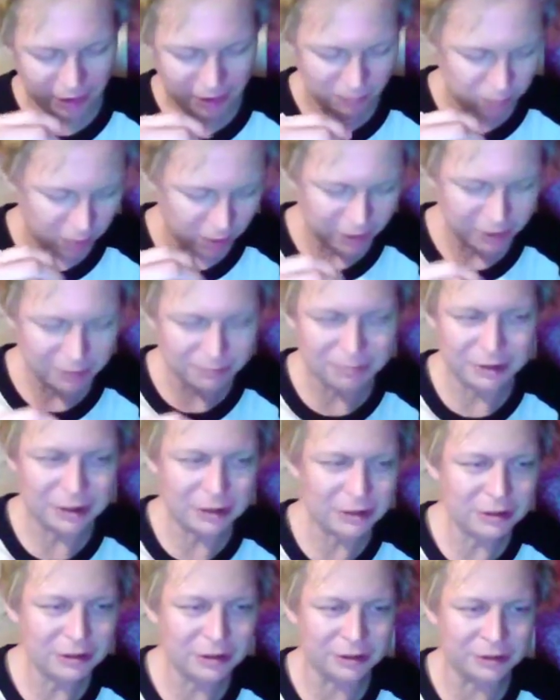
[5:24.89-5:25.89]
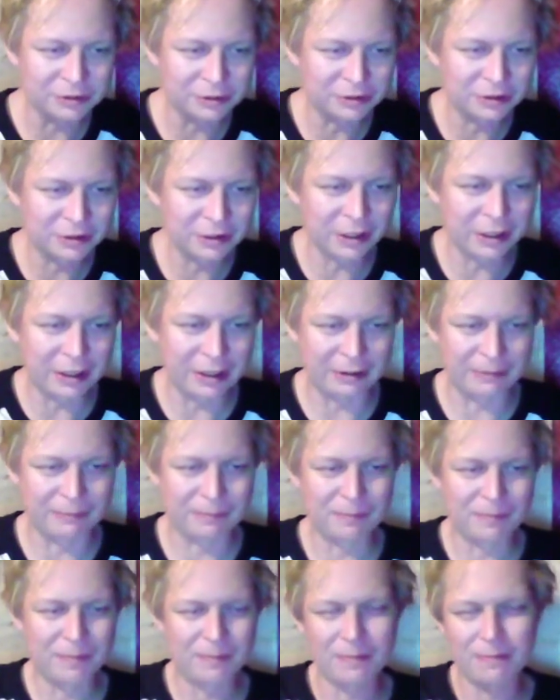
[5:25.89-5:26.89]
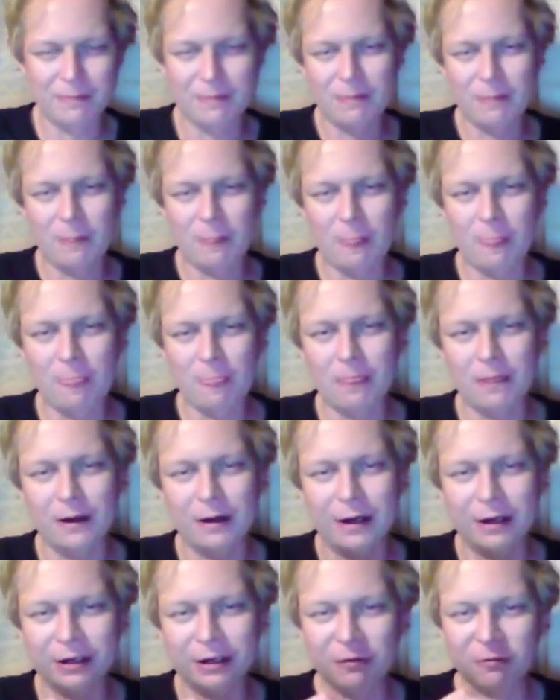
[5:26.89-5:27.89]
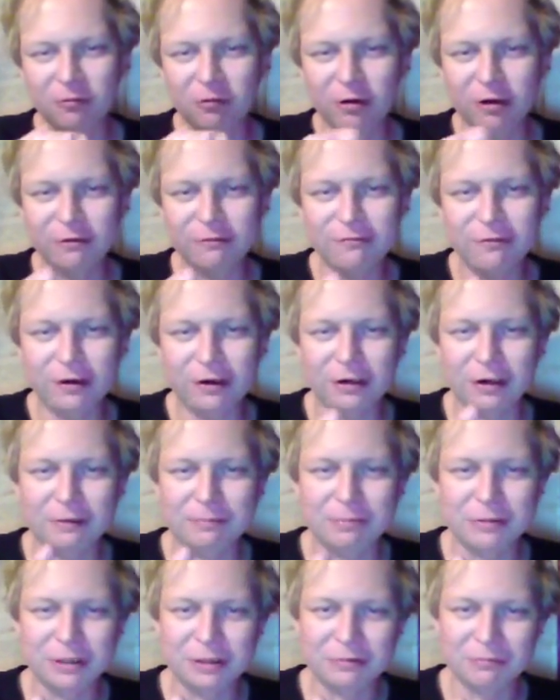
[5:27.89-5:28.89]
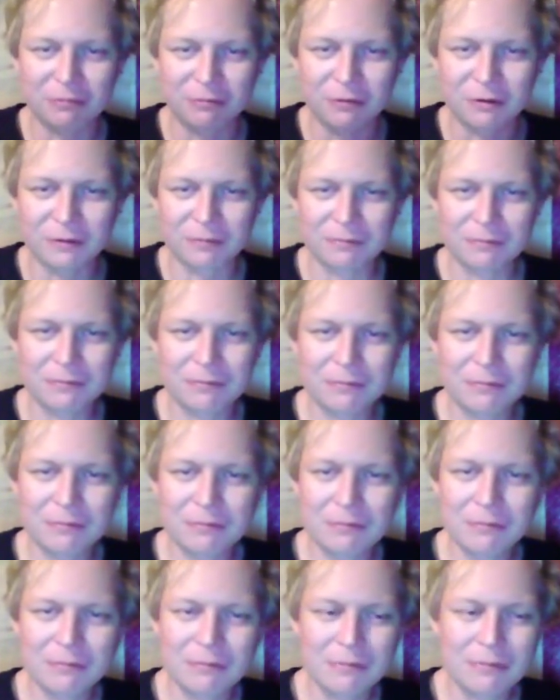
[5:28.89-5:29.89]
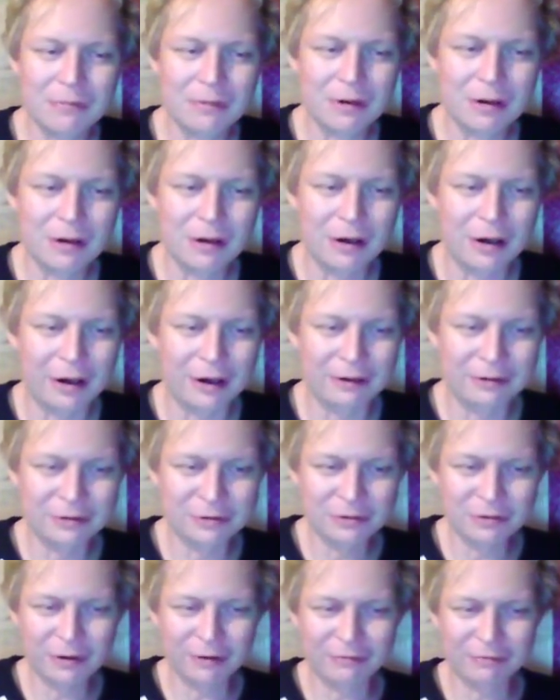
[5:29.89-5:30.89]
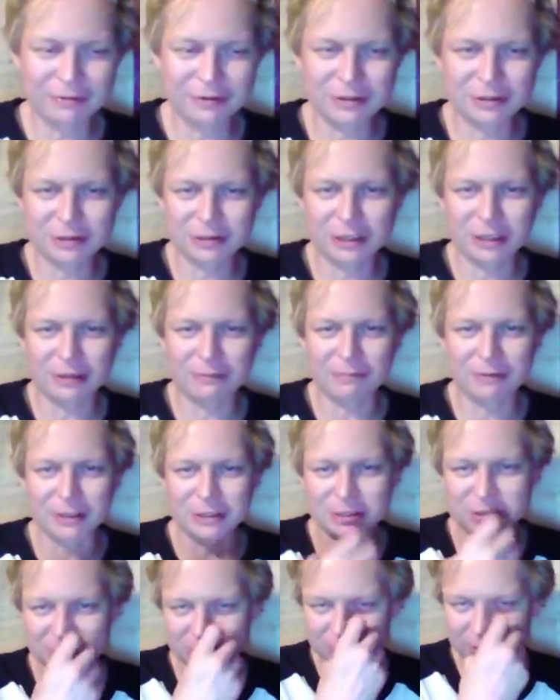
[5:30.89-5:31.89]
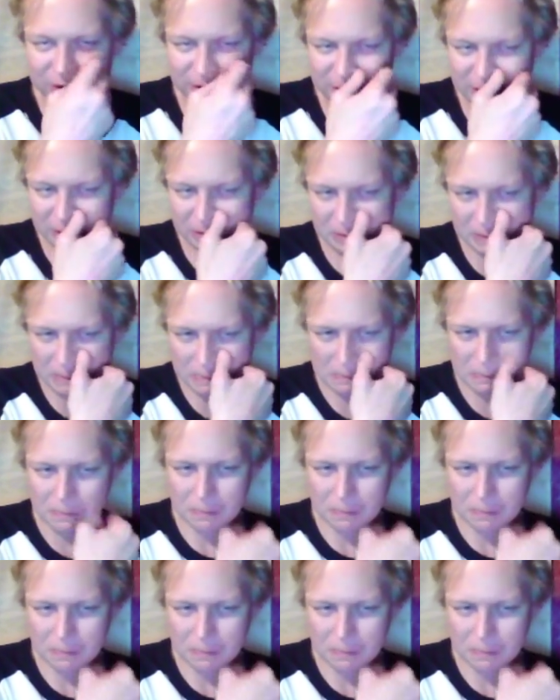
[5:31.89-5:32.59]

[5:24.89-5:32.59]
want to be a good guy. I don't want to fuck up anymore. I do everything that I possibly can.